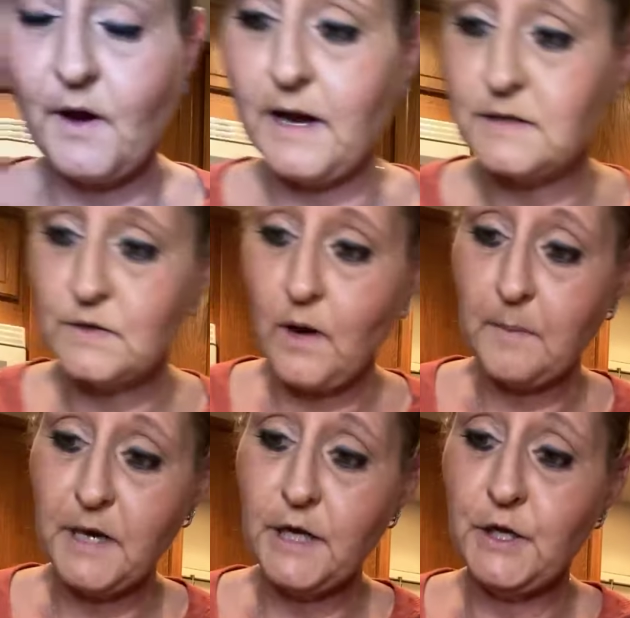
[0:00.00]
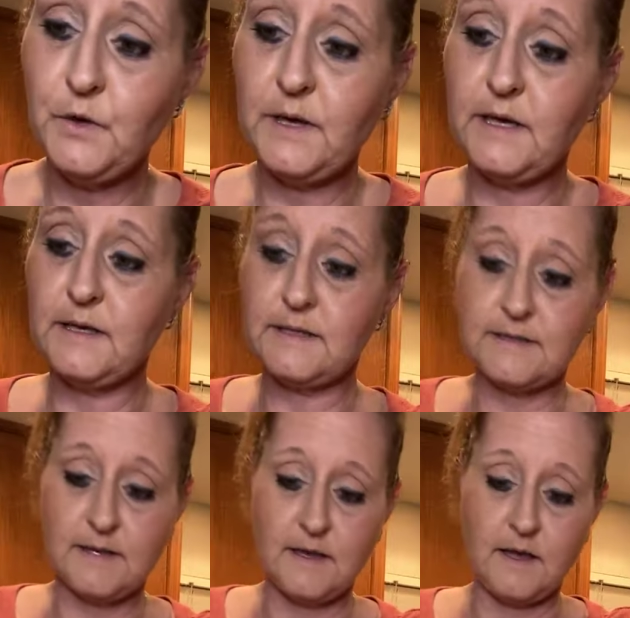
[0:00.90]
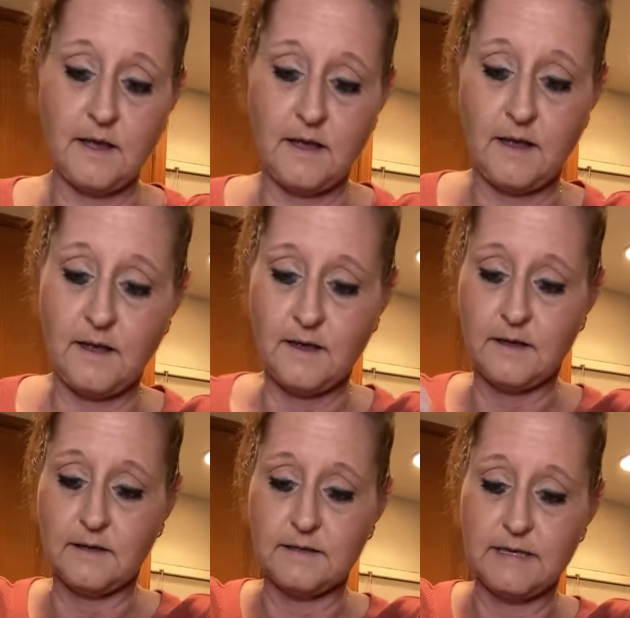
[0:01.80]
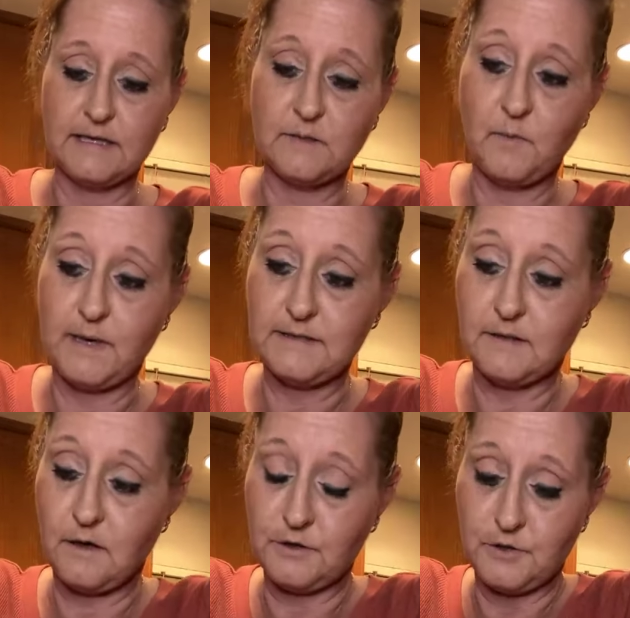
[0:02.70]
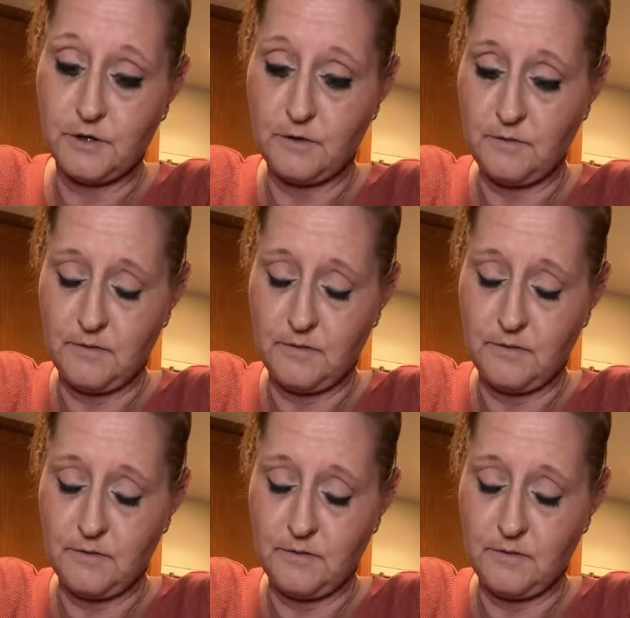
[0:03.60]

right, so what I'm going to do is take some of my cilantro,